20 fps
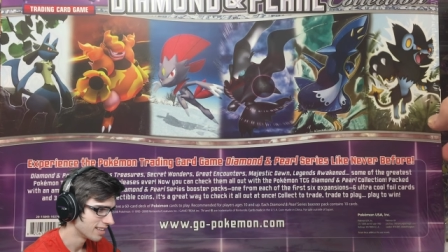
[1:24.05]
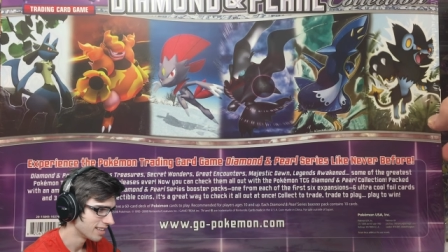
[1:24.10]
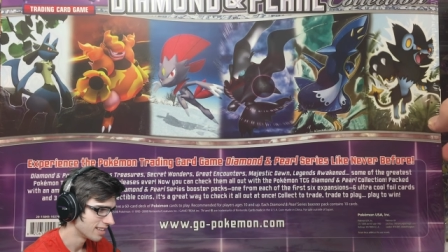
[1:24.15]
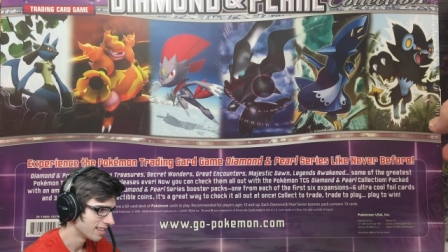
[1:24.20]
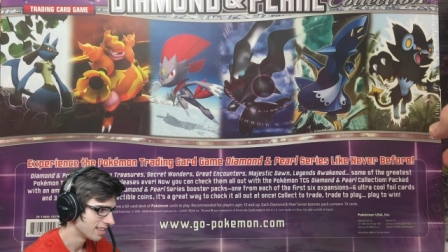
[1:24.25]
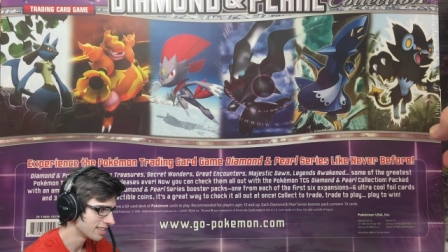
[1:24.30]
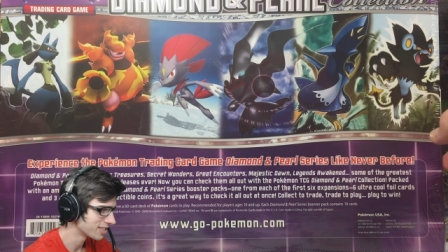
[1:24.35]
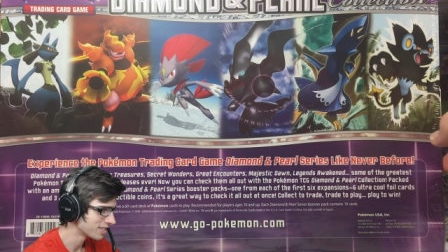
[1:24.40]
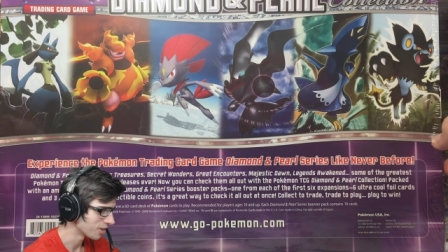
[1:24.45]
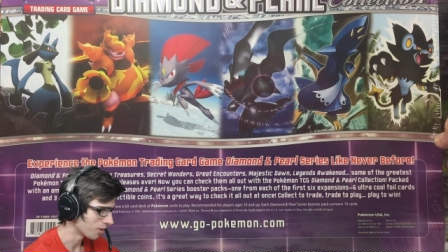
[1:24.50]

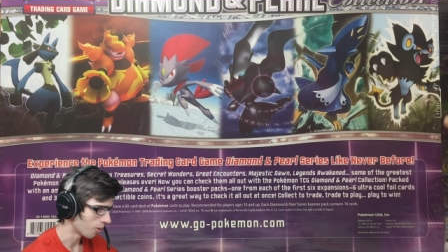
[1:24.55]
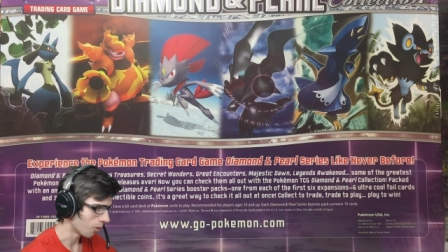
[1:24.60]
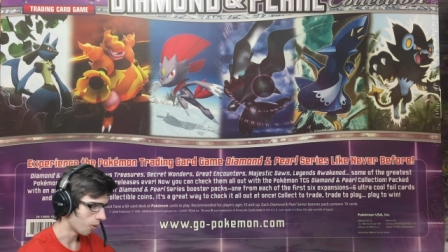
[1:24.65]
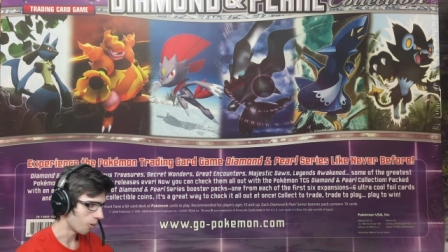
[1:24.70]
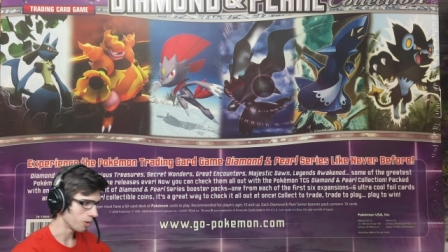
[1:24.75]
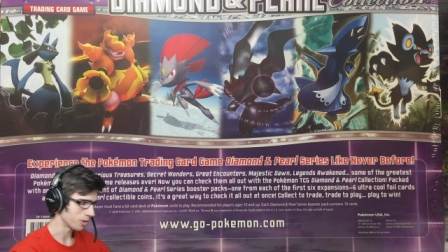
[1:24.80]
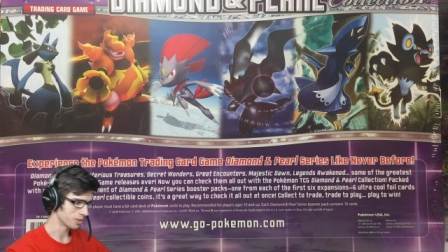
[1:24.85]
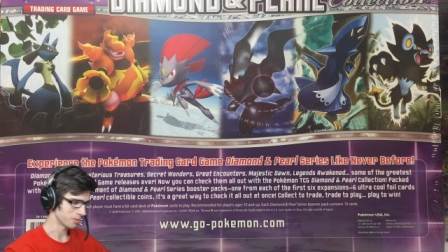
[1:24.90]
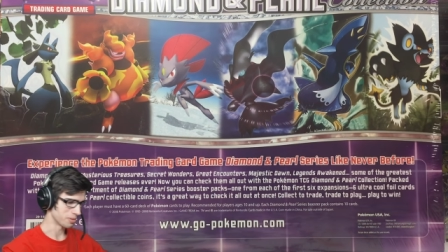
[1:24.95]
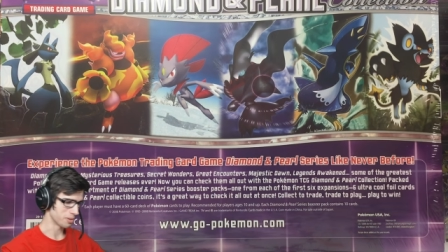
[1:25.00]
This is
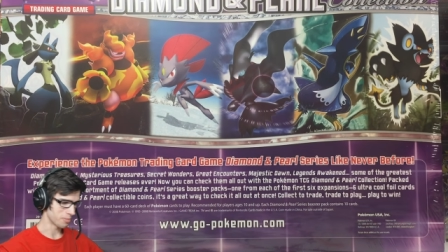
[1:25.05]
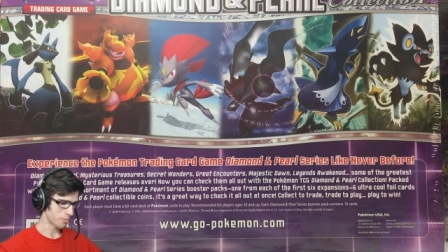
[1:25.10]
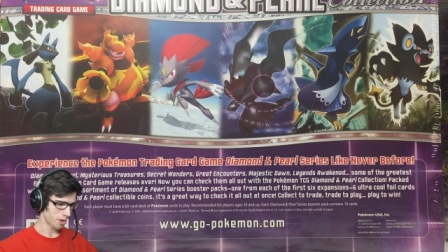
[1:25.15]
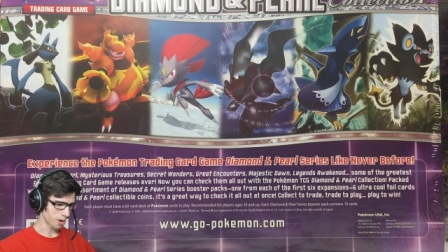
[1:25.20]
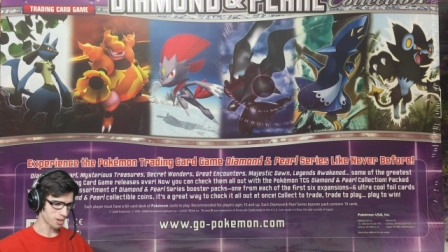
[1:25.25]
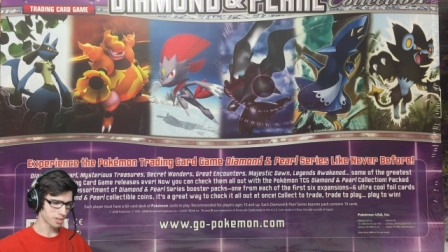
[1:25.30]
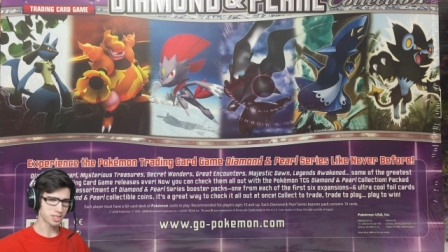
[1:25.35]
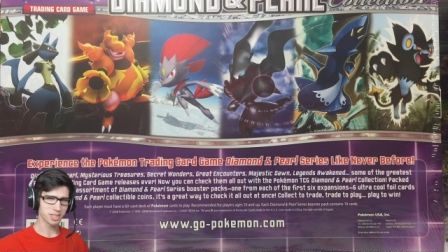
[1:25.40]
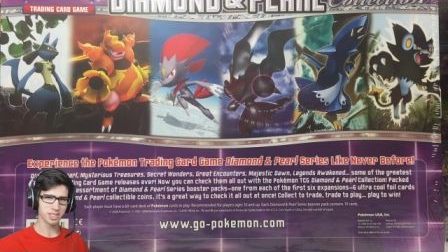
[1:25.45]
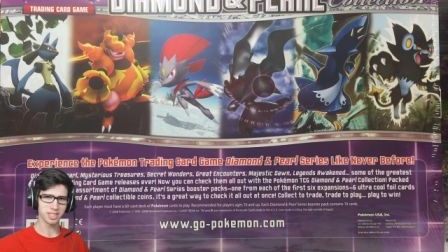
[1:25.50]
awesome. The
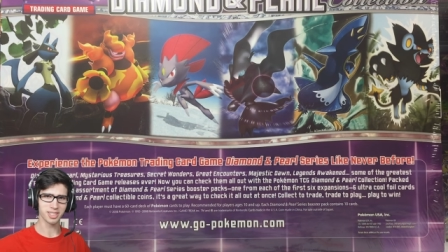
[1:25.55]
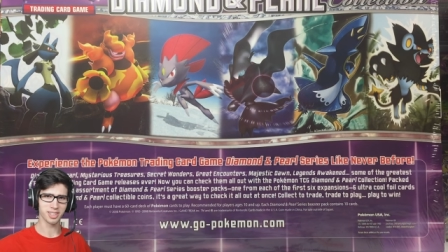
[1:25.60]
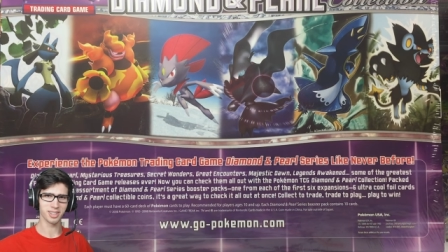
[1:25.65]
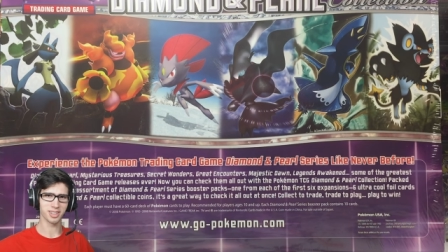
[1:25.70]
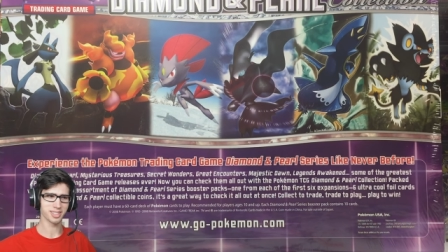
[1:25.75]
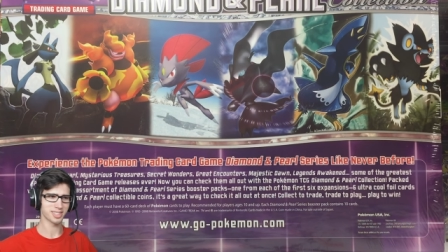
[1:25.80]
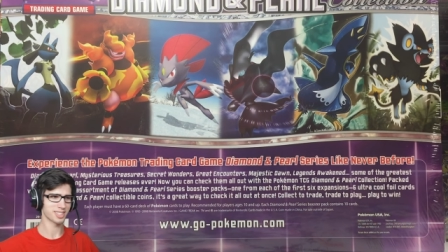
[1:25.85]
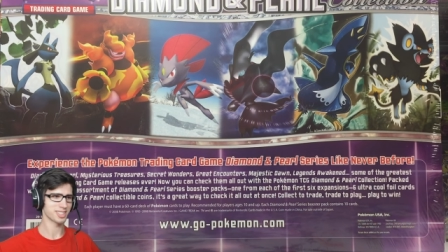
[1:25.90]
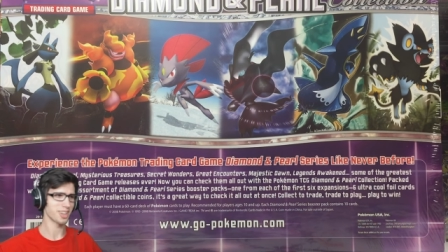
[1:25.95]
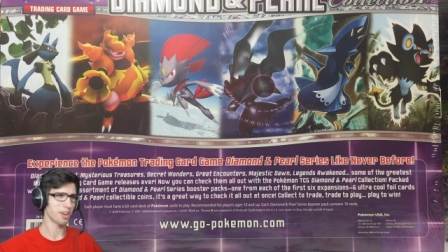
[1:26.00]
box just
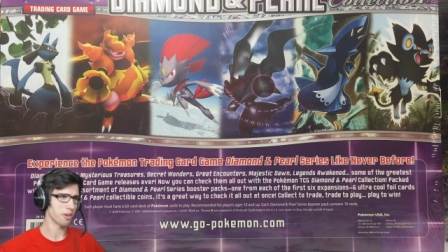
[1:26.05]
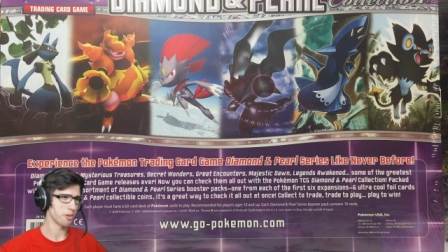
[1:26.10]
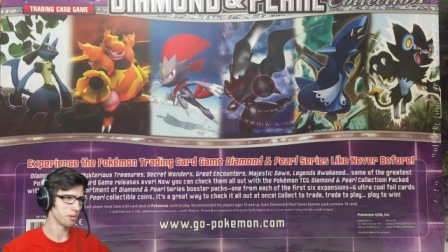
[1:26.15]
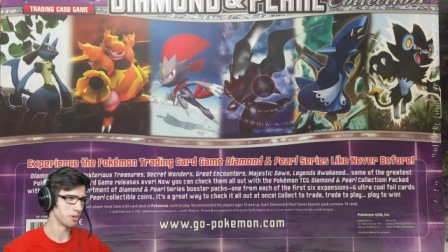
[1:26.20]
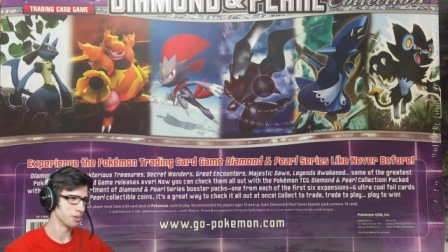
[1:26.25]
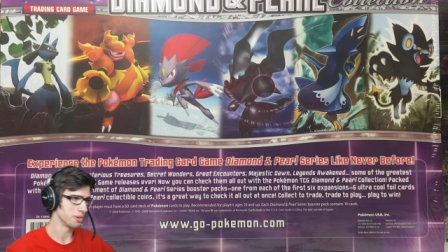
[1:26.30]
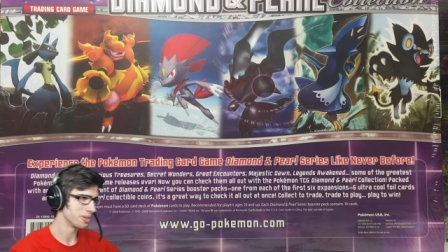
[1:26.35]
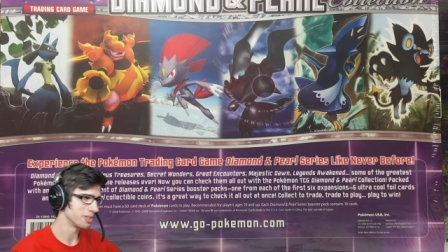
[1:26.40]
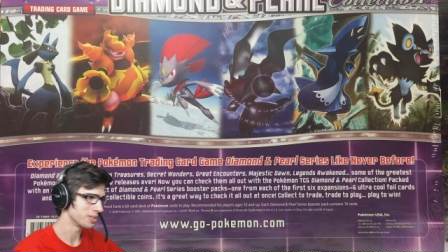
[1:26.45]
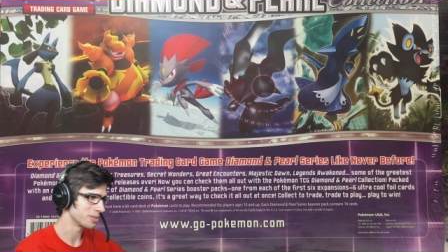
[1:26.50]
looks so
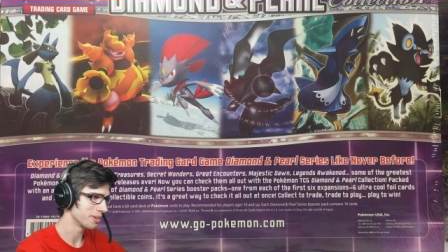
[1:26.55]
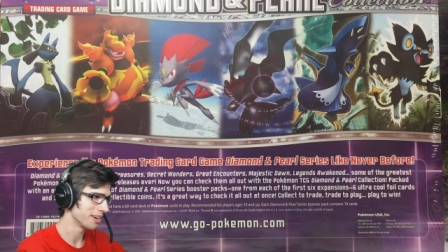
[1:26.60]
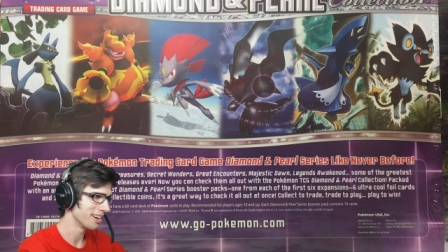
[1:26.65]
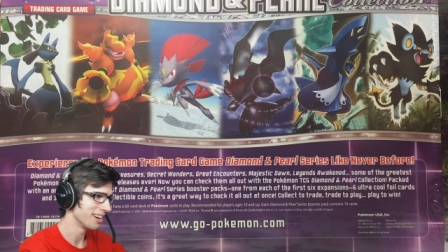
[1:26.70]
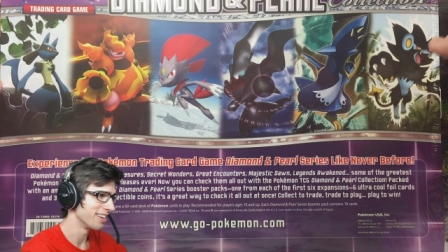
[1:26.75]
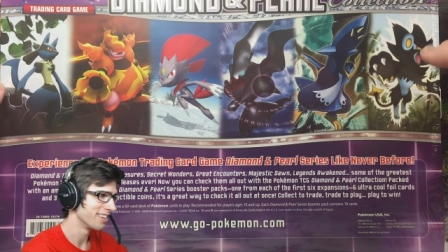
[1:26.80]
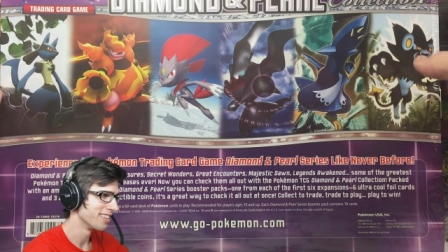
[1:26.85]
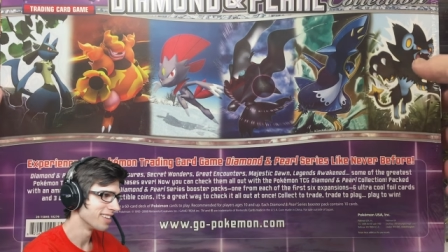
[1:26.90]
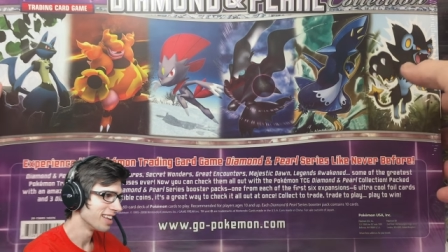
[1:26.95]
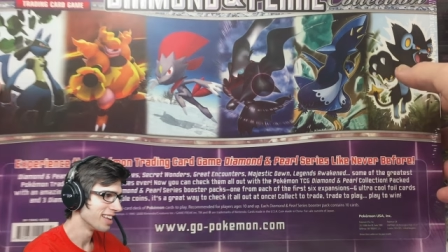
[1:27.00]
good as
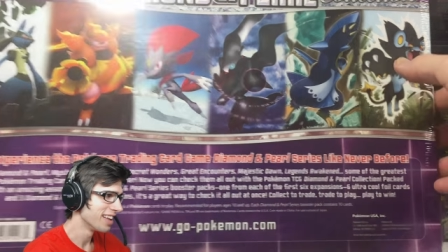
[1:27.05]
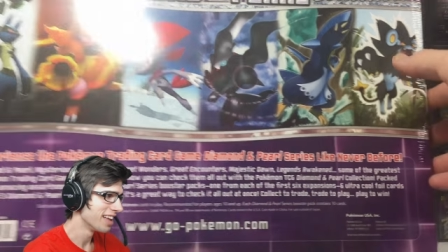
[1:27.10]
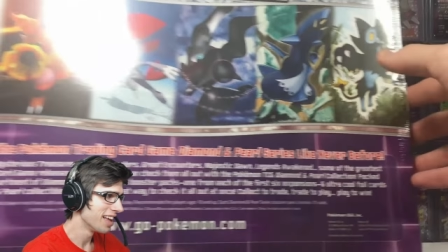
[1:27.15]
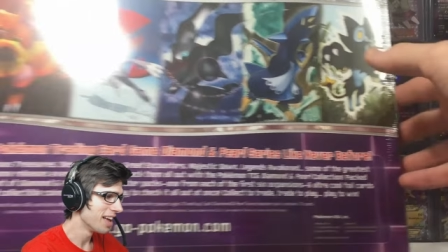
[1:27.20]
well.